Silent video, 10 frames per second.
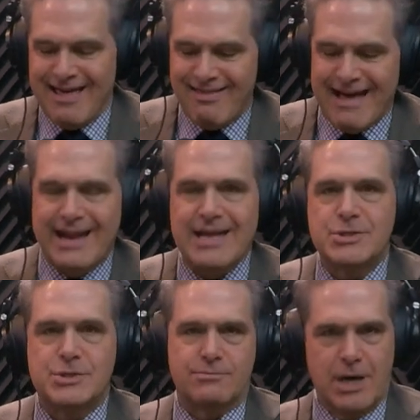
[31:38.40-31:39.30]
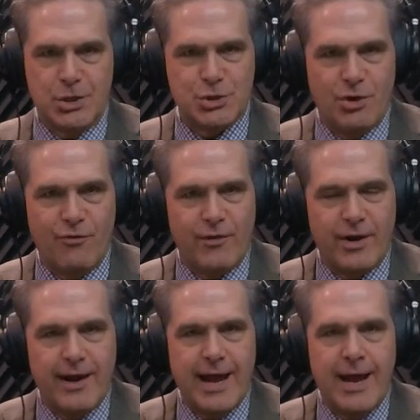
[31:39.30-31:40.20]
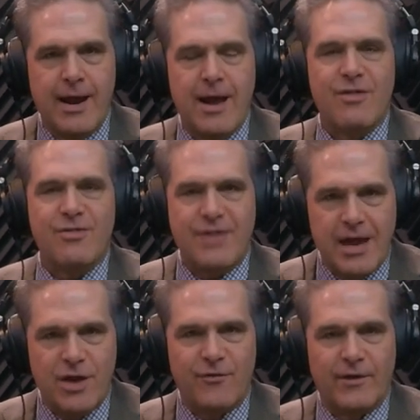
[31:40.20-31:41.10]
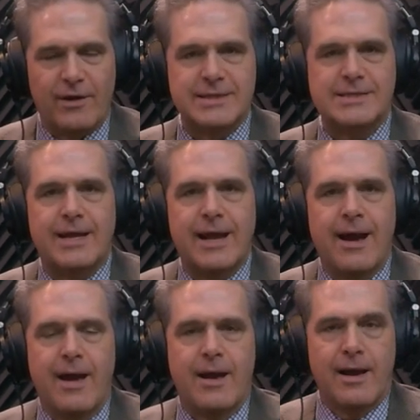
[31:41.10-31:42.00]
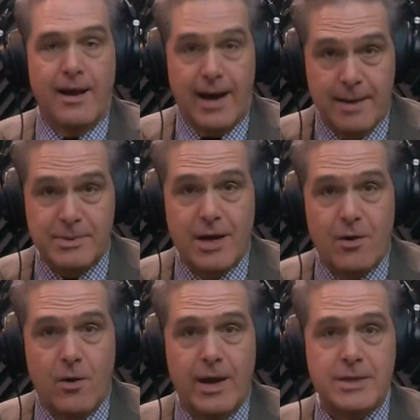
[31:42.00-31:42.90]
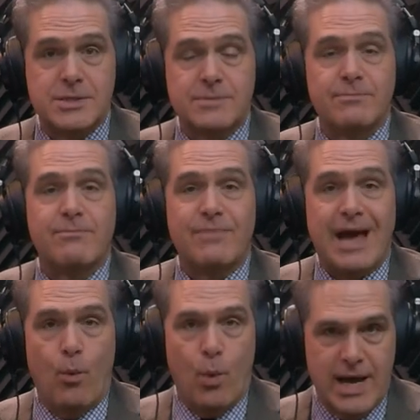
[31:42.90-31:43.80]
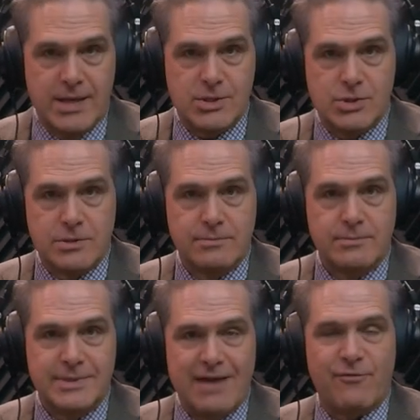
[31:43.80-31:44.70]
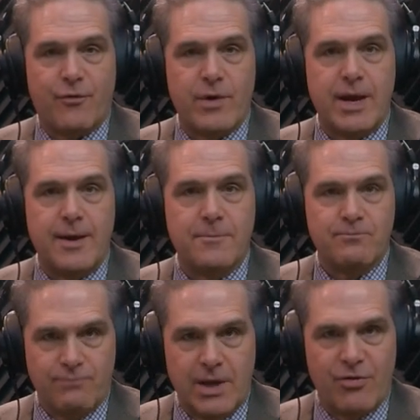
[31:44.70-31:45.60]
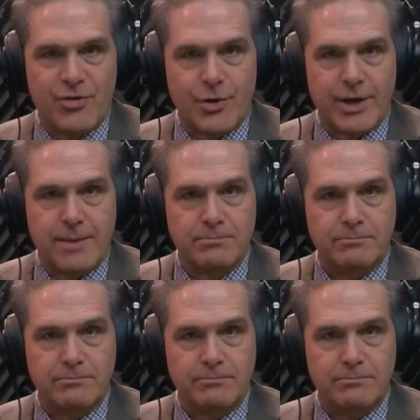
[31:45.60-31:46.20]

That is our show for today. Thank you for listening. I'm Doug Hoyes. That was Debt Free in 30.